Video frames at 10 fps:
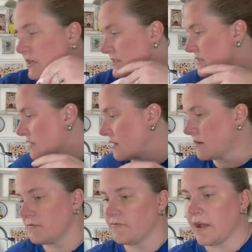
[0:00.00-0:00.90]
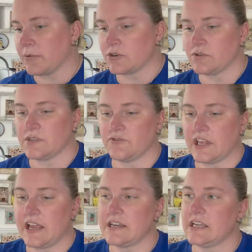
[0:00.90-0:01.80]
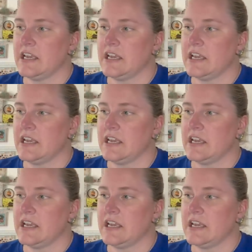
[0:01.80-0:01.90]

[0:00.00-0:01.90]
is the fabric choice for that.